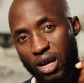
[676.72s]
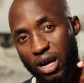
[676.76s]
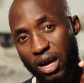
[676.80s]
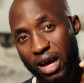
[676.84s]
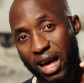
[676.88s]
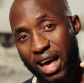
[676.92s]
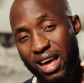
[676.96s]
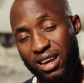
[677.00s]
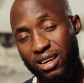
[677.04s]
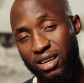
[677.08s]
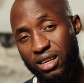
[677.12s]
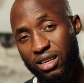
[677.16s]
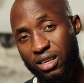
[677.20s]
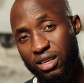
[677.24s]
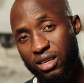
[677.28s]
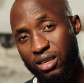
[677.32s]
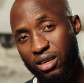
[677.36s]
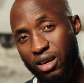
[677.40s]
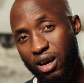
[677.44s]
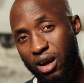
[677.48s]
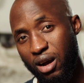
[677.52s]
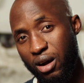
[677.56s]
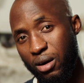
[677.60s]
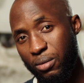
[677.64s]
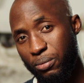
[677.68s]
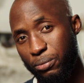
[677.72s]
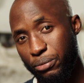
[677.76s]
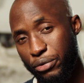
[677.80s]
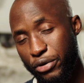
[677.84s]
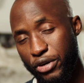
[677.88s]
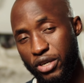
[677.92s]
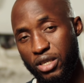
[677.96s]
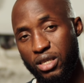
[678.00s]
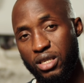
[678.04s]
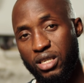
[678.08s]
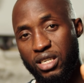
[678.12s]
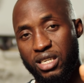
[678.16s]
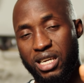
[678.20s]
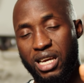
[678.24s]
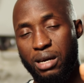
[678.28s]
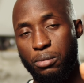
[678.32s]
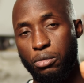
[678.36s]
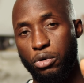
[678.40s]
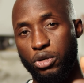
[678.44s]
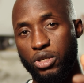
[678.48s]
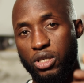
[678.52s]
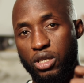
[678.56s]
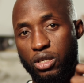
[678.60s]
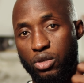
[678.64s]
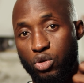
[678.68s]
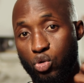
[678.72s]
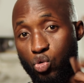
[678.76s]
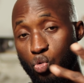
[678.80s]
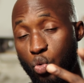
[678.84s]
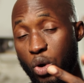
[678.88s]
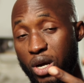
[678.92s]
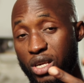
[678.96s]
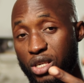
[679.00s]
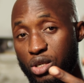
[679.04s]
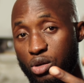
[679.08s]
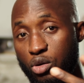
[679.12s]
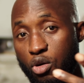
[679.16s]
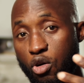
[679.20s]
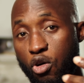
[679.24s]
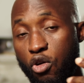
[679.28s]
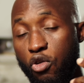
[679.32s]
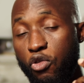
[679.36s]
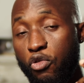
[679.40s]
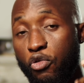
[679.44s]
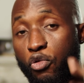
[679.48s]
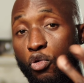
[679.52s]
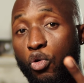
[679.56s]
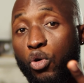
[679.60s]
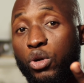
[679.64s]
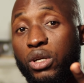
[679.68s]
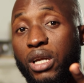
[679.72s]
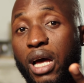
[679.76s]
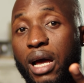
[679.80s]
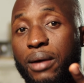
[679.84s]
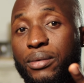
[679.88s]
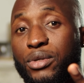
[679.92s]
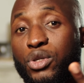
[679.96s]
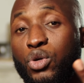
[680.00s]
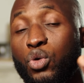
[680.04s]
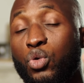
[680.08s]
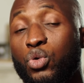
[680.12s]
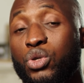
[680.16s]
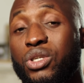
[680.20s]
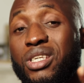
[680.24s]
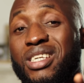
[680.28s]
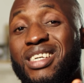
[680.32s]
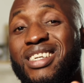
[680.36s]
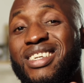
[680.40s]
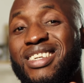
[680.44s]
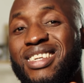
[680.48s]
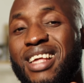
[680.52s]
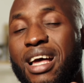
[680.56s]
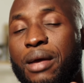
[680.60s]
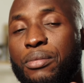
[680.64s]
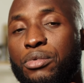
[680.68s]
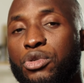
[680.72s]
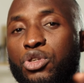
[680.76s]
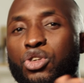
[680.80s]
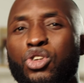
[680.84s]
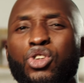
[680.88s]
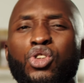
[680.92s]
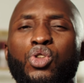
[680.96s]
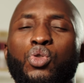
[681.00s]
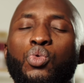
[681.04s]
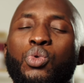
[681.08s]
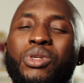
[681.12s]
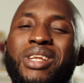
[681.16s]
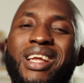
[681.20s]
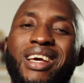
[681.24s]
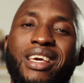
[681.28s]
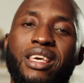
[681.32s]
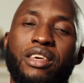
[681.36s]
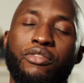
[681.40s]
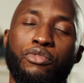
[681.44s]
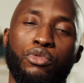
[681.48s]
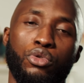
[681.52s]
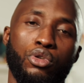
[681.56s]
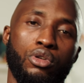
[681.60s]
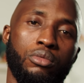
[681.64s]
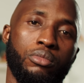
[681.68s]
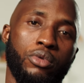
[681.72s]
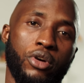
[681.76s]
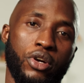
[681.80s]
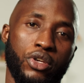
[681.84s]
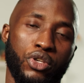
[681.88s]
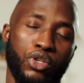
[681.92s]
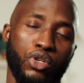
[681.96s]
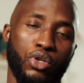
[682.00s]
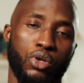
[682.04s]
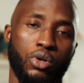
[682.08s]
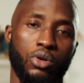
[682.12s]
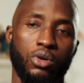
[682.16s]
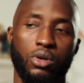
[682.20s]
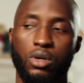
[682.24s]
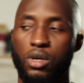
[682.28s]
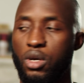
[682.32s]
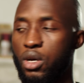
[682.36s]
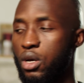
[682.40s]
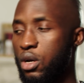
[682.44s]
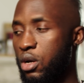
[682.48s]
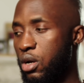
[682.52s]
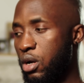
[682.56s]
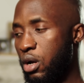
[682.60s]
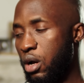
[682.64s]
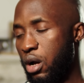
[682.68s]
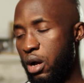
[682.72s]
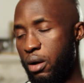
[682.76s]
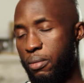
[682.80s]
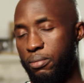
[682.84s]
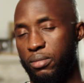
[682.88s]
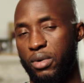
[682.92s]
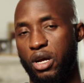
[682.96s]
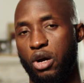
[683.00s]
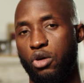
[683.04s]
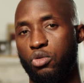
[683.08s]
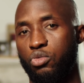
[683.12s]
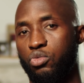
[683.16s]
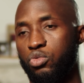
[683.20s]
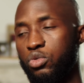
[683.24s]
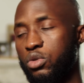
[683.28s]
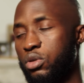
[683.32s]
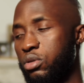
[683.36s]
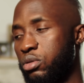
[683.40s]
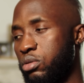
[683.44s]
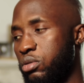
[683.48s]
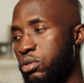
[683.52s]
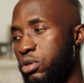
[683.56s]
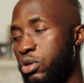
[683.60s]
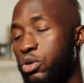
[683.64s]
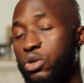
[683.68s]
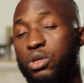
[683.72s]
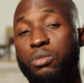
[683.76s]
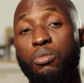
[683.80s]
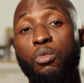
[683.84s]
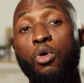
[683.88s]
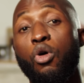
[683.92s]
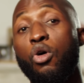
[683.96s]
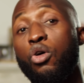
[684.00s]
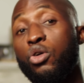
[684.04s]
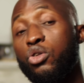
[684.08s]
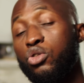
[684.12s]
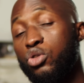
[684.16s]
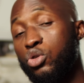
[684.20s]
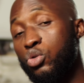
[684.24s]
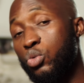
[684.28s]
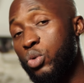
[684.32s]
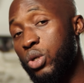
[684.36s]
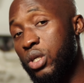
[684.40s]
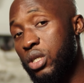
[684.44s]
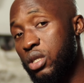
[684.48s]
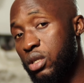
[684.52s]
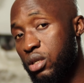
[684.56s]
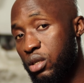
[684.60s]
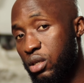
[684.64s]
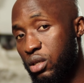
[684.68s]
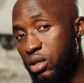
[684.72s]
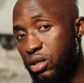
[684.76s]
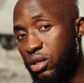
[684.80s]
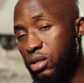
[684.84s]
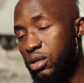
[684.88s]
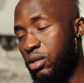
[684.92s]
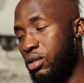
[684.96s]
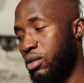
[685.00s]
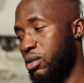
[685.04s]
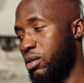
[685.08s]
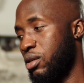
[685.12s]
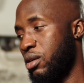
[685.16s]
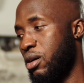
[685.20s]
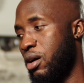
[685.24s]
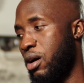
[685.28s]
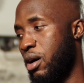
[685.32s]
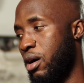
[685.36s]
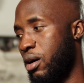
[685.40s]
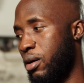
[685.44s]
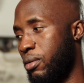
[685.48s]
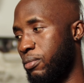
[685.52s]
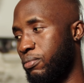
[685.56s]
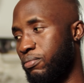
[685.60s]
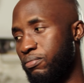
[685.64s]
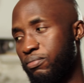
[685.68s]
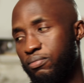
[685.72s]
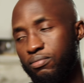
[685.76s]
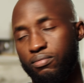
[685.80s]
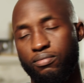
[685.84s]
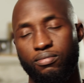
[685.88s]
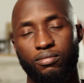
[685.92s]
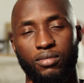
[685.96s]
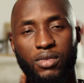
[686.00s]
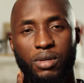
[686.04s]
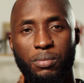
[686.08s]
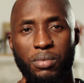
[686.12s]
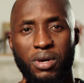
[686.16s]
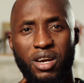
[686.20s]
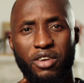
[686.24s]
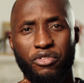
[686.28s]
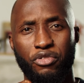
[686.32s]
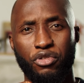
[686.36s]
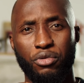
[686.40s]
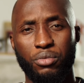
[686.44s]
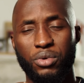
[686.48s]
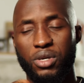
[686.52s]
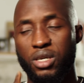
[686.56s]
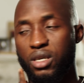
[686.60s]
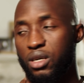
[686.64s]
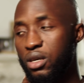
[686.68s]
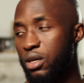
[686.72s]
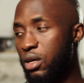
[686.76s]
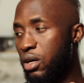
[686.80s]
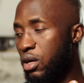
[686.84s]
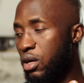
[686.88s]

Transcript: kindly press the dislike button twice or 4 times or 6 times. Just do it like even numbers, that would, the more you do it, the better for me.